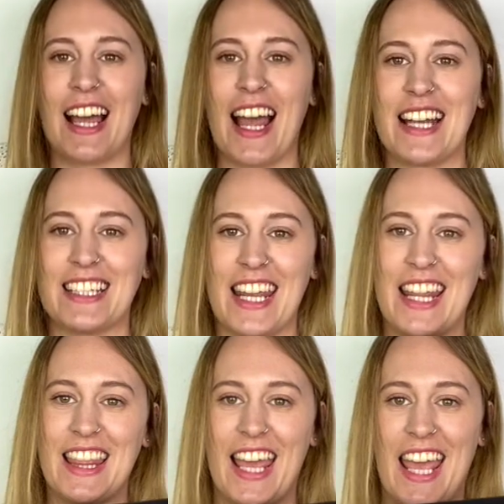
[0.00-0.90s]
And
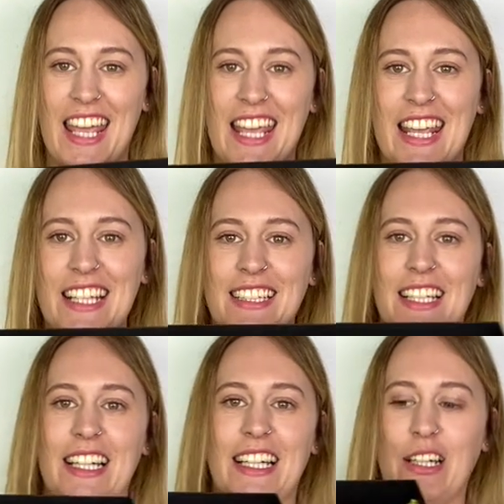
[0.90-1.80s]
in there is,
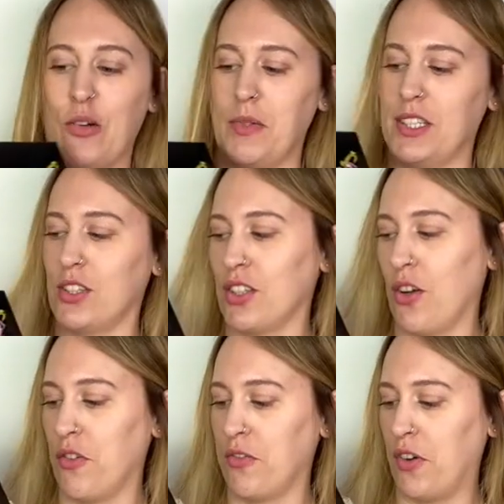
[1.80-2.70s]
I hope this does
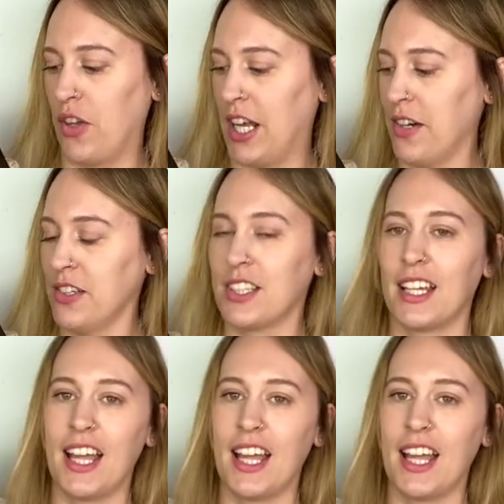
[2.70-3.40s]
not fall out,